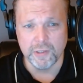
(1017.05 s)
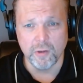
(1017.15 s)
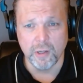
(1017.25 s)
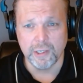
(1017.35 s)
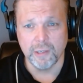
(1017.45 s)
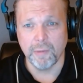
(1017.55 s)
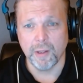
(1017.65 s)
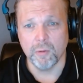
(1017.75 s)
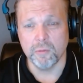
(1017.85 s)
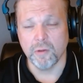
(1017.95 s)
talking
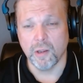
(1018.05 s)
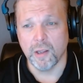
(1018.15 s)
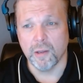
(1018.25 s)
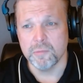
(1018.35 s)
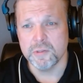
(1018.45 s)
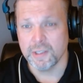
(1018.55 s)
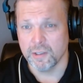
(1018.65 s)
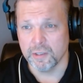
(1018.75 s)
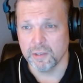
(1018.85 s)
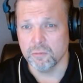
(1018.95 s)
about
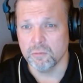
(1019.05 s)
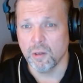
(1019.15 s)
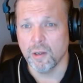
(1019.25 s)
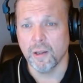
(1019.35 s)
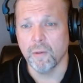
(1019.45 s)
signaling